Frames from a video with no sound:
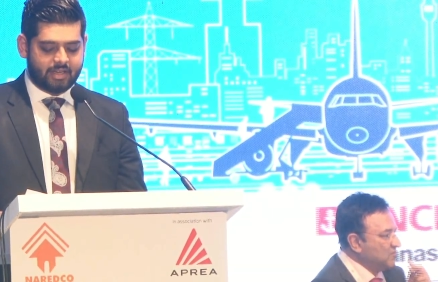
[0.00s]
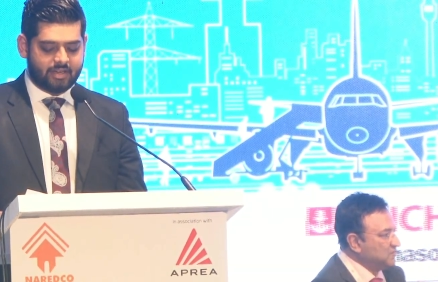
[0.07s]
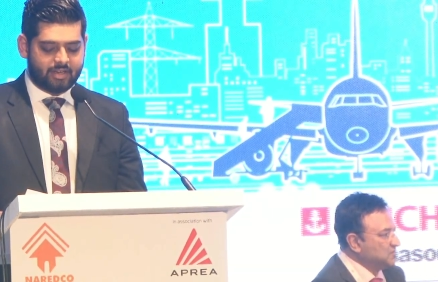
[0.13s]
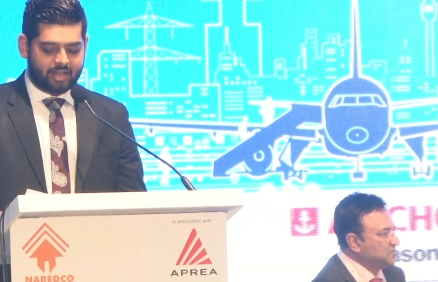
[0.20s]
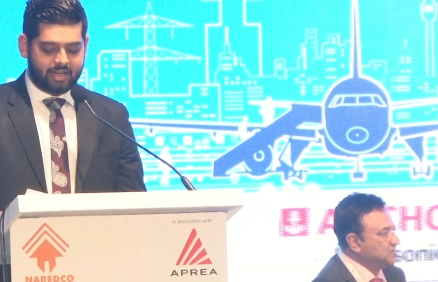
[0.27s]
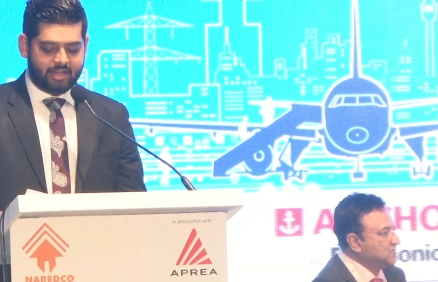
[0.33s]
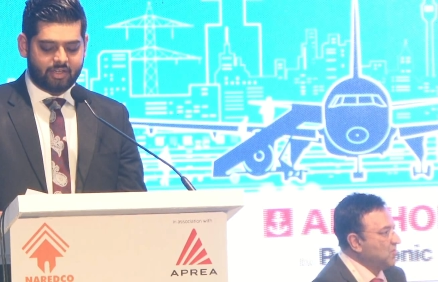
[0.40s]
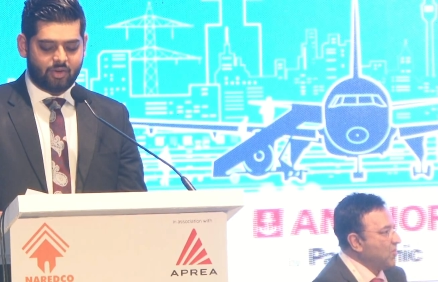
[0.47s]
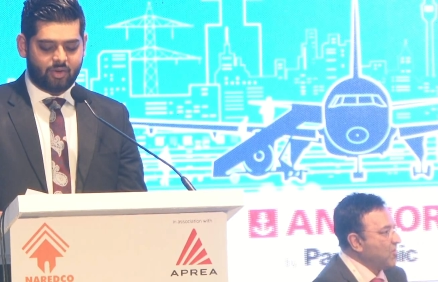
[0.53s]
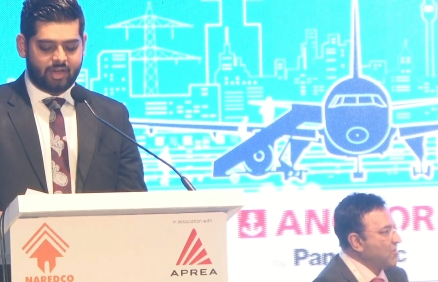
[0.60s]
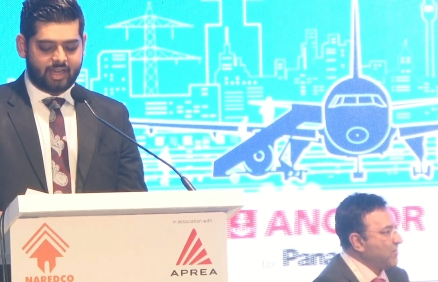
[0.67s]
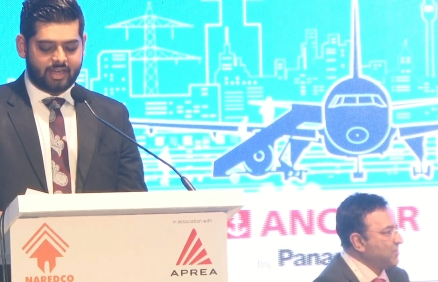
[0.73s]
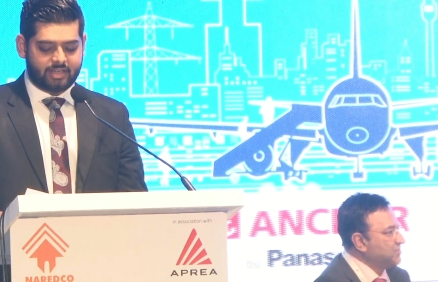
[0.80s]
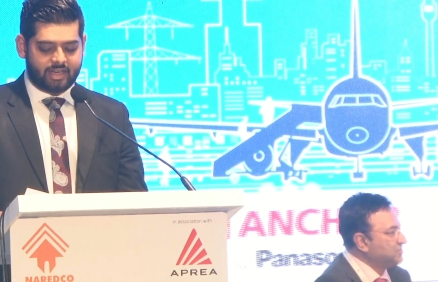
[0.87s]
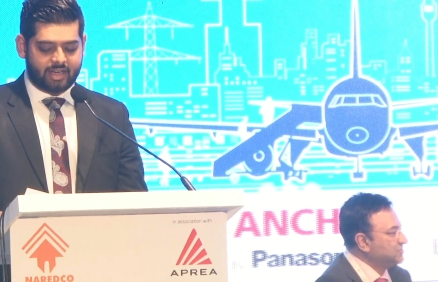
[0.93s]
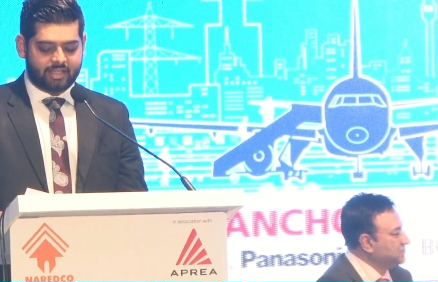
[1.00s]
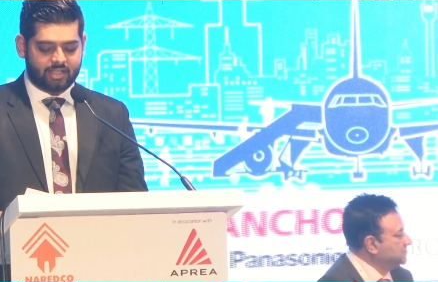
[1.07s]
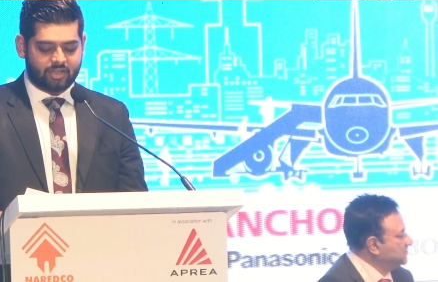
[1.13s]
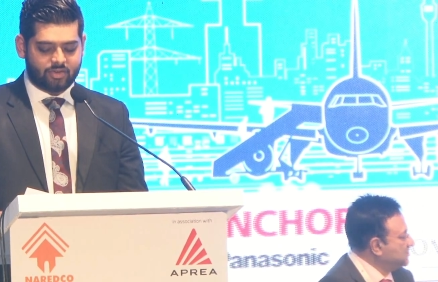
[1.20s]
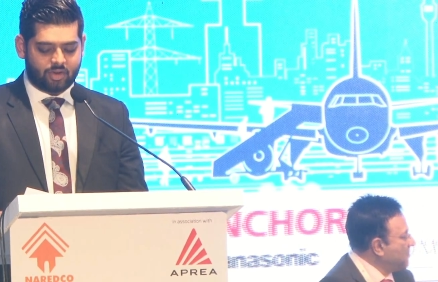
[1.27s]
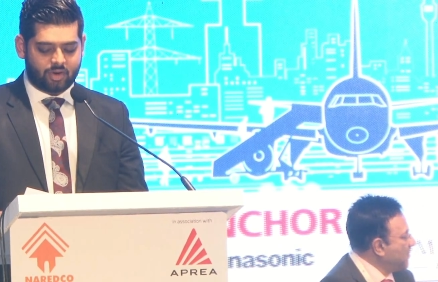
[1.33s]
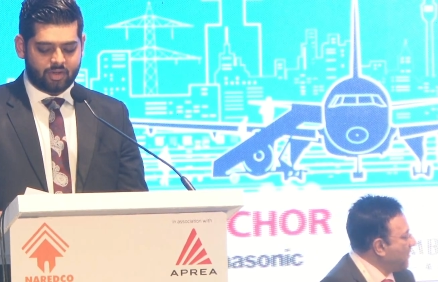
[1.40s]
Speaker 1: Naredco and
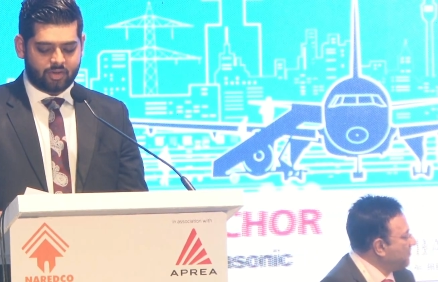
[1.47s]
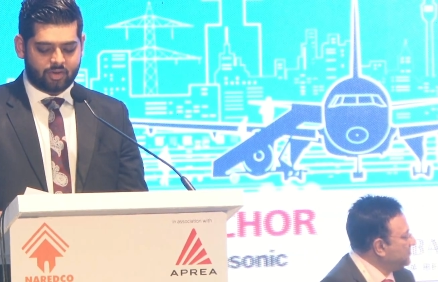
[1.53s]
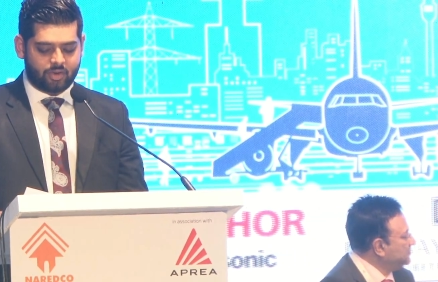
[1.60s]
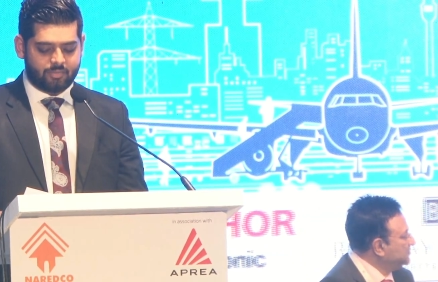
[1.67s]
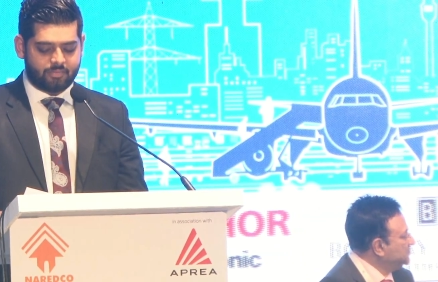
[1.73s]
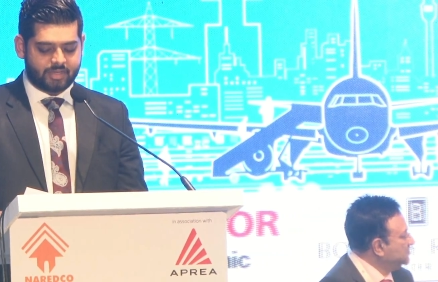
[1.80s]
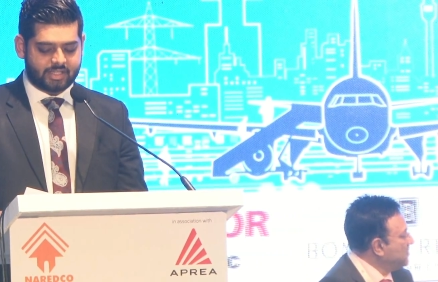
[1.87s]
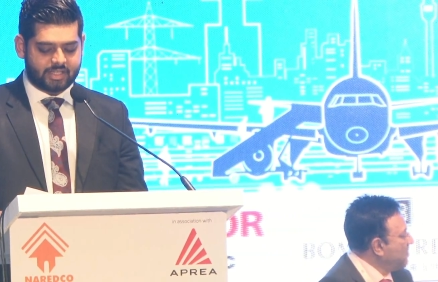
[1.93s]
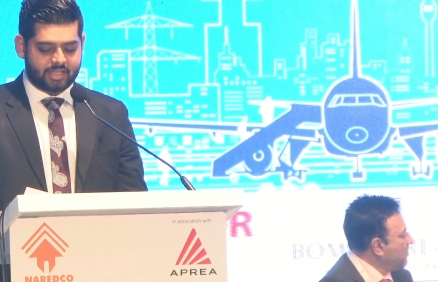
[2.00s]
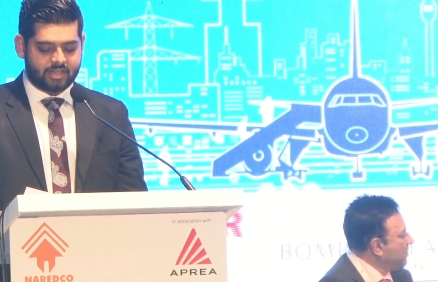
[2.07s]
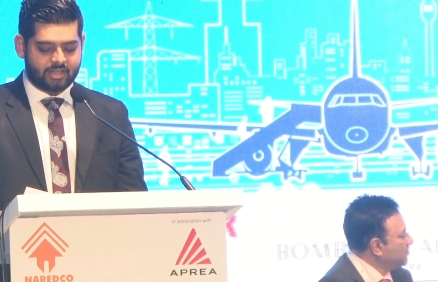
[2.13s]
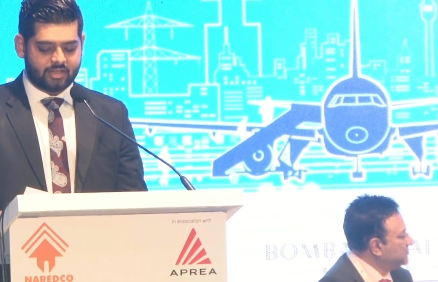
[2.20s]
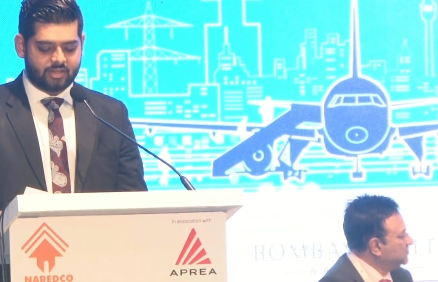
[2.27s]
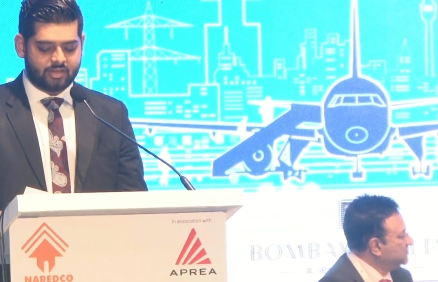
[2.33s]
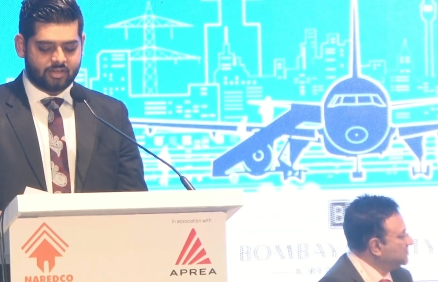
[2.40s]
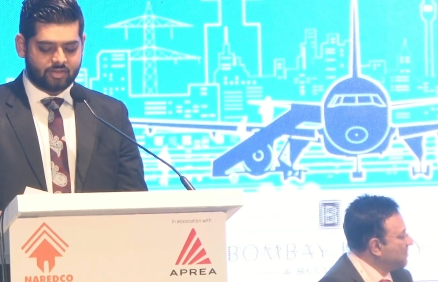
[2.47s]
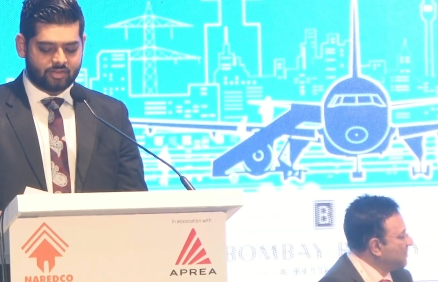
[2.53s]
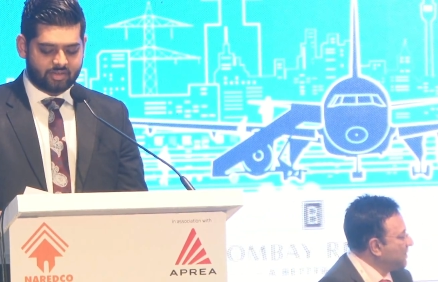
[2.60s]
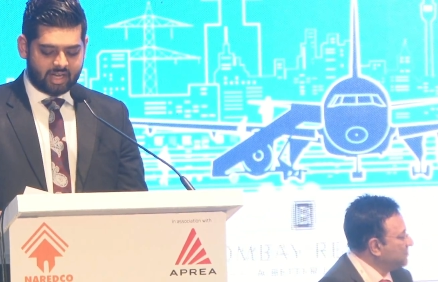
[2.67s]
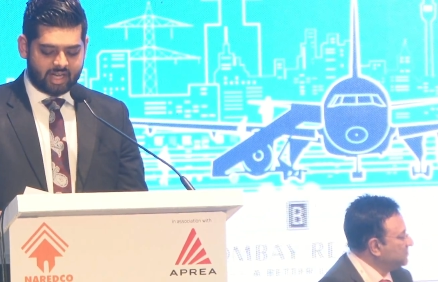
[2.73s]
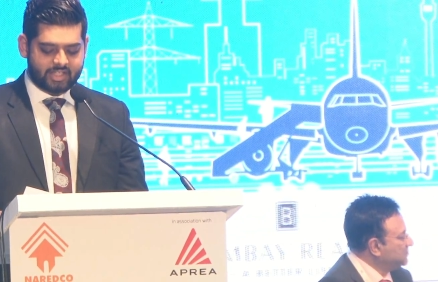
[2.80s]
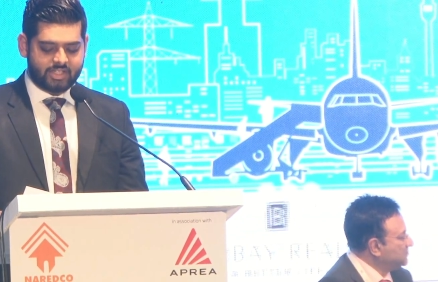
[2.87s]
Director Raunak Group, Mr.
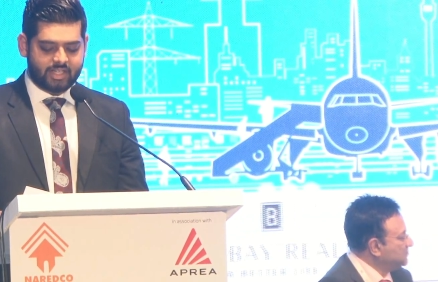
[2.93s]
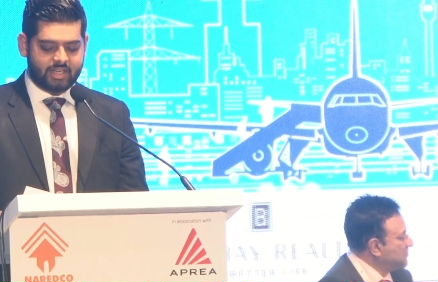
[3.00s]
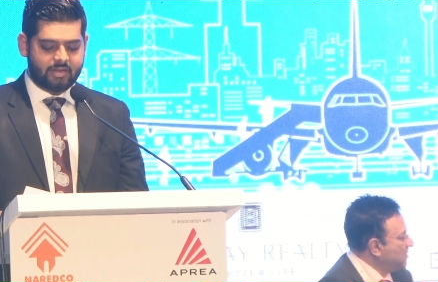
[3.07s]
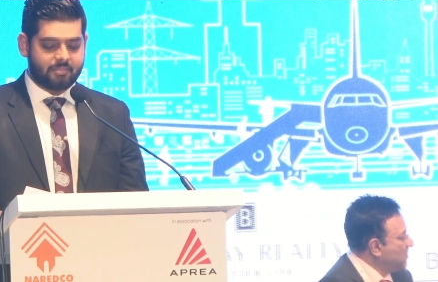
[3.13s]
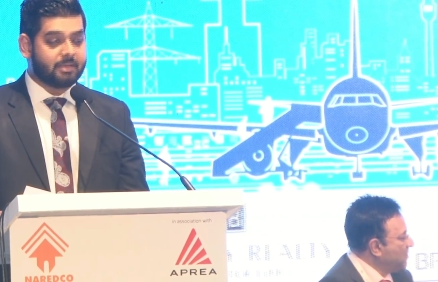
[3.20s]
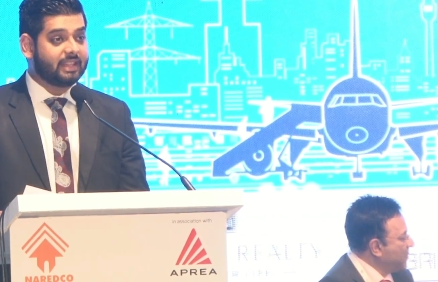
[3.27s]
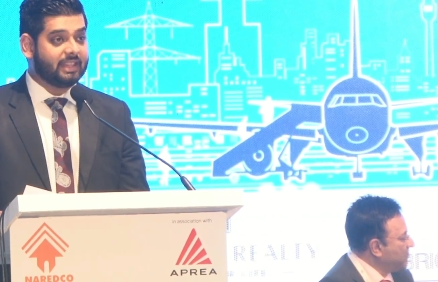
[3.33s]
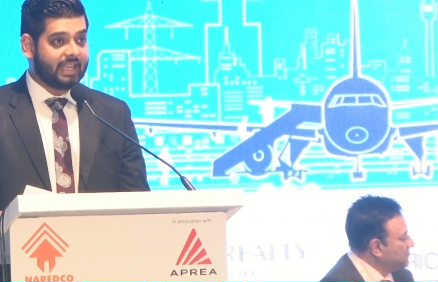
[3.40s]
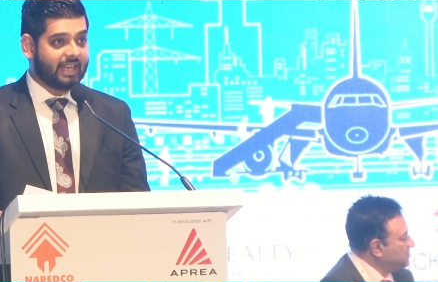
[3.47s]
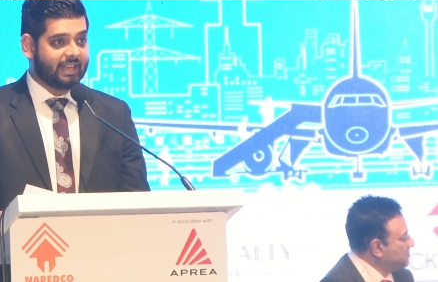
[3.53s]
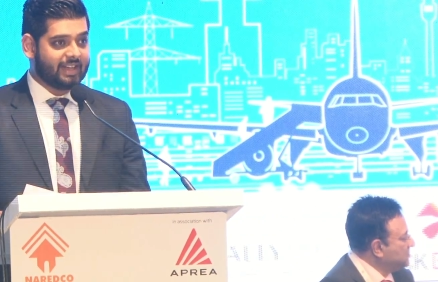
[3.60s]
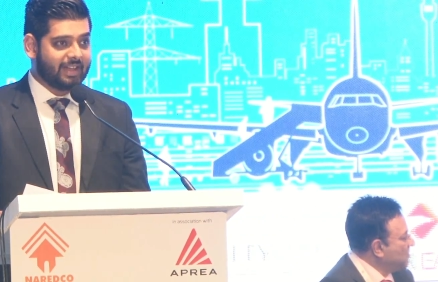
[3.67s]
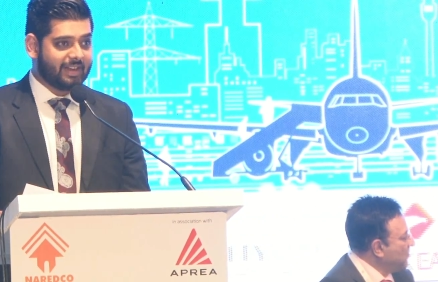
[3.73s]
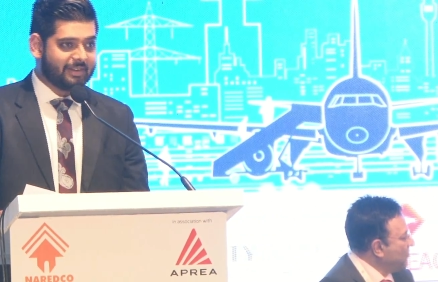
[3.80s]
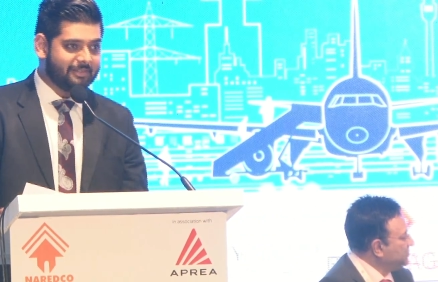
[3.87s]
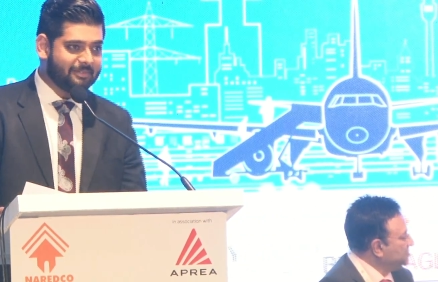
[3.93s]
Rajan Bandelkar.